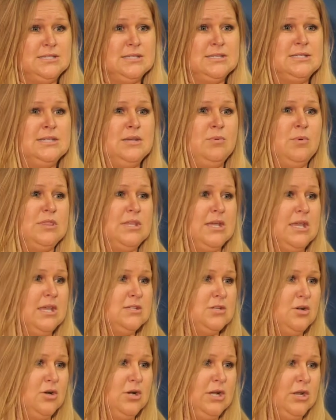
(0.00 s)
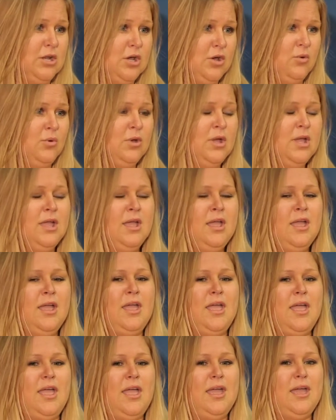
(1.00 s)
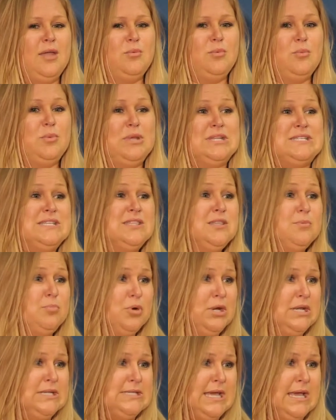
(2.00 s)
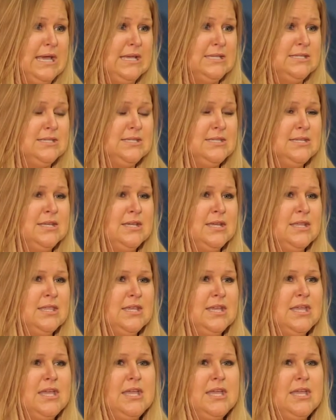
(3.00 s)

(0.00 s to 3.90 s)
to see what the kids already know. And when we did the pre-test, the